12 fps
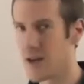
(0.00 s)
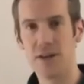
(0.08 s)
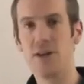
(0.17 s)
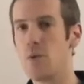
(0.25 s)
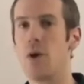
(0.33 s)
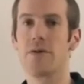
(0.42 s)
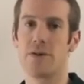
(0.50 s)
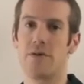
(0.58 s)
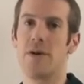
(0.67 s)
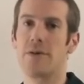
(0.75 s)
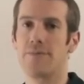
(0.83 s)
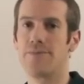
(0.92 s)
you won't go
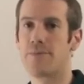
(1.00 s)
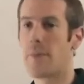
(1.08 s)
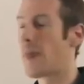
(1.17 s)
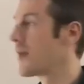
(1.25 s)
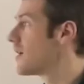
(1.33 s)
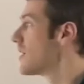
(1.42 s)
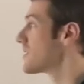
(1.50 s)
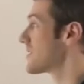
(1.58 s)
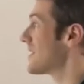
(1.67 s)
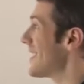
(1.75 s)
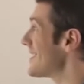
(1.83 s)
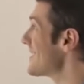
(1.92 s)
wrong. So
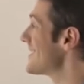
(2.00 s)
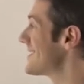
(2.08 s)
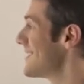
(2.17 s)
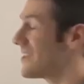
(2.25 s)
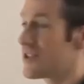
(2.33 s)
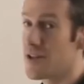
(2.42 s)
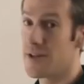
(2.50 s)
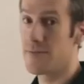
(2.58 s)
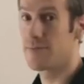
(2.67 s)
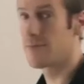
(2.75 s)
that's addition.